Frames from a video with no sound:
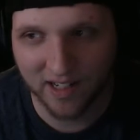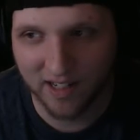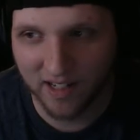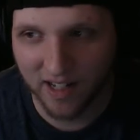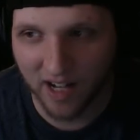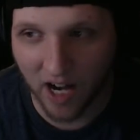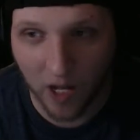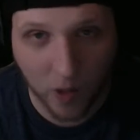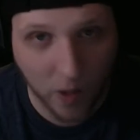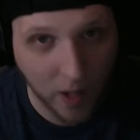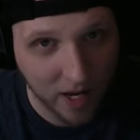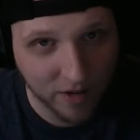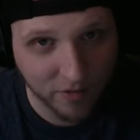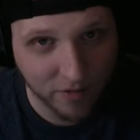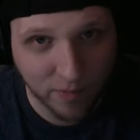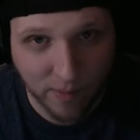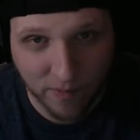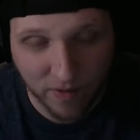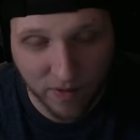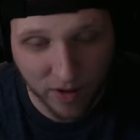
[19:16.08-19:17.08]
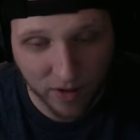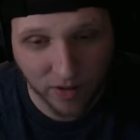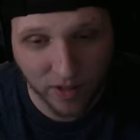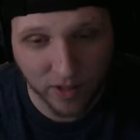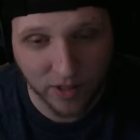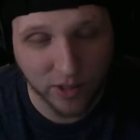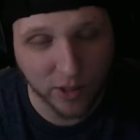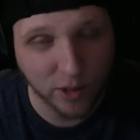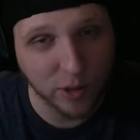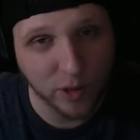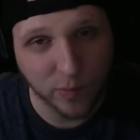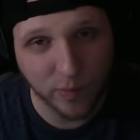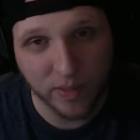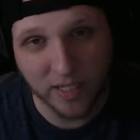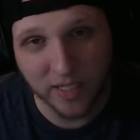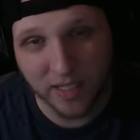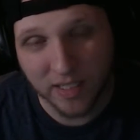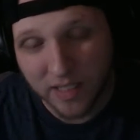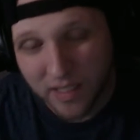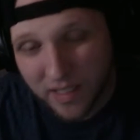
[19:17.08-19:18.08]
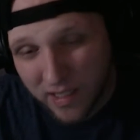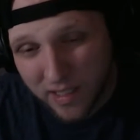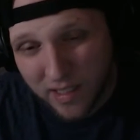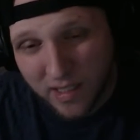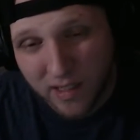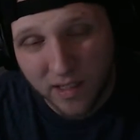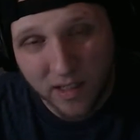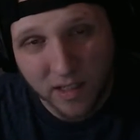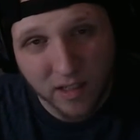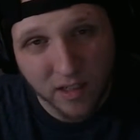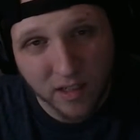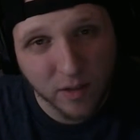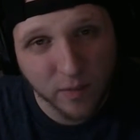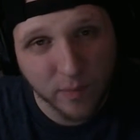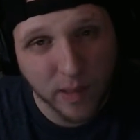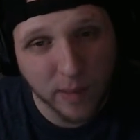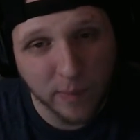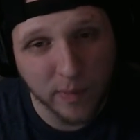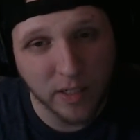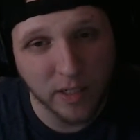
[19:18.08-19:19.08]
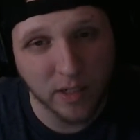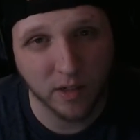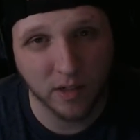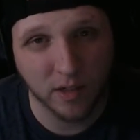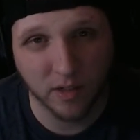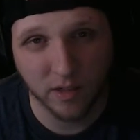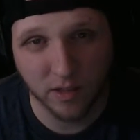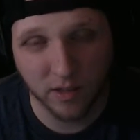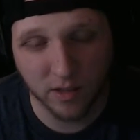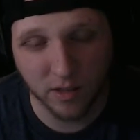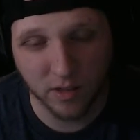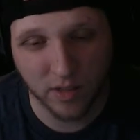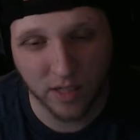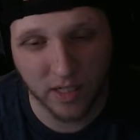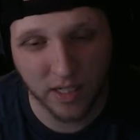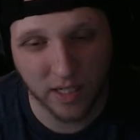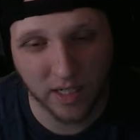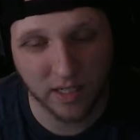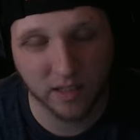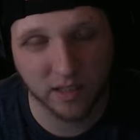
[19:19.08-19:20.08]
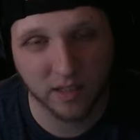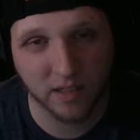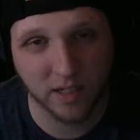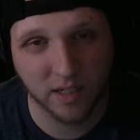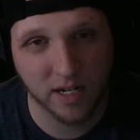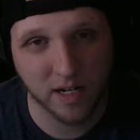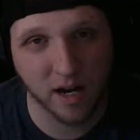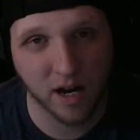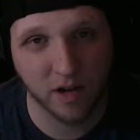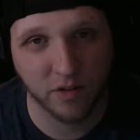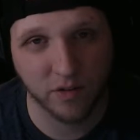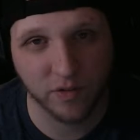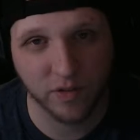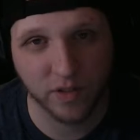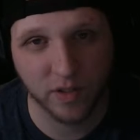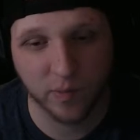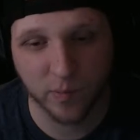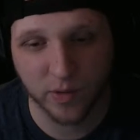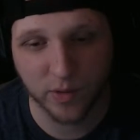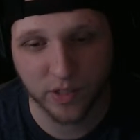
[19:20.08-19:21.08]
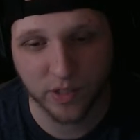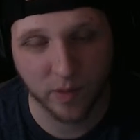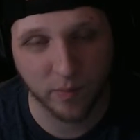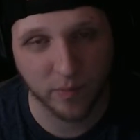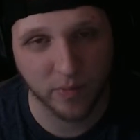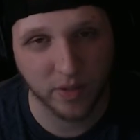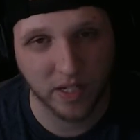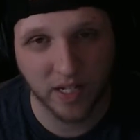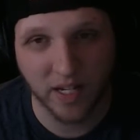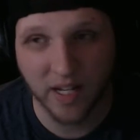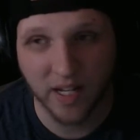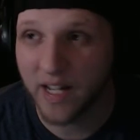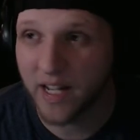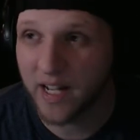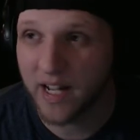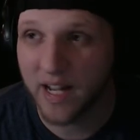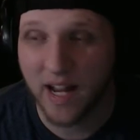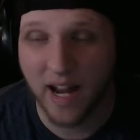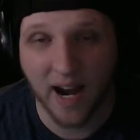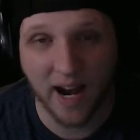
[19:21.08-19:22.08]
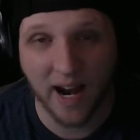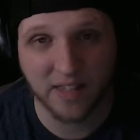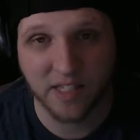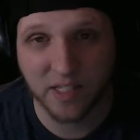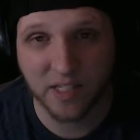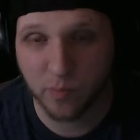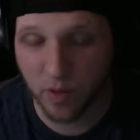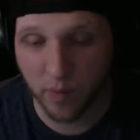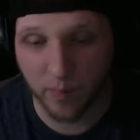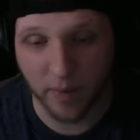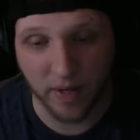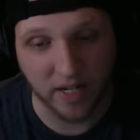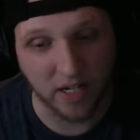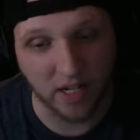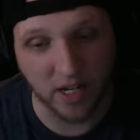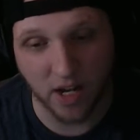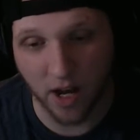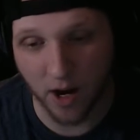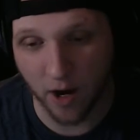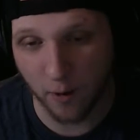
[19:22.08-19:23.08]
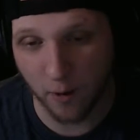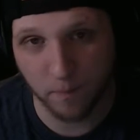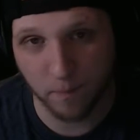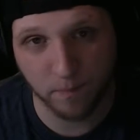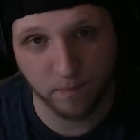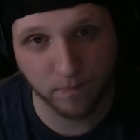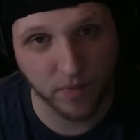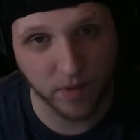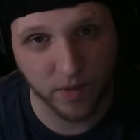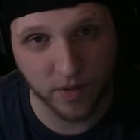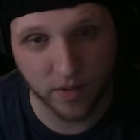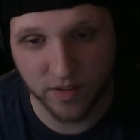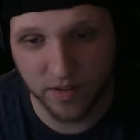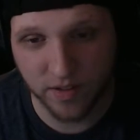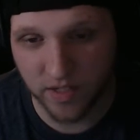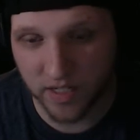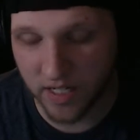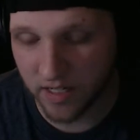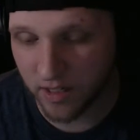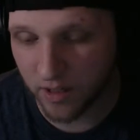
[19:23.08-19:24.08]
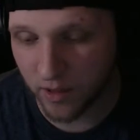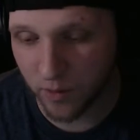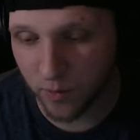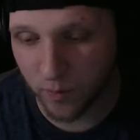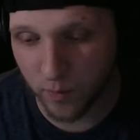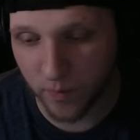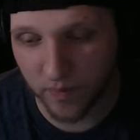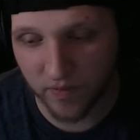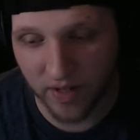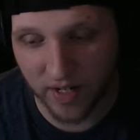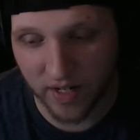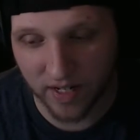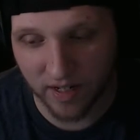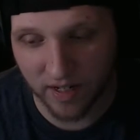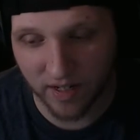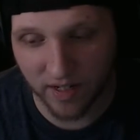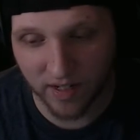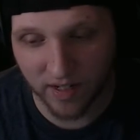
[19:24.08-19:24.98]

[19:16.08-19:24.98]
a lot of them I've held on to just because, maybe I'll, need to get the data off of them or something. At this point, I'm like, nope, we've got to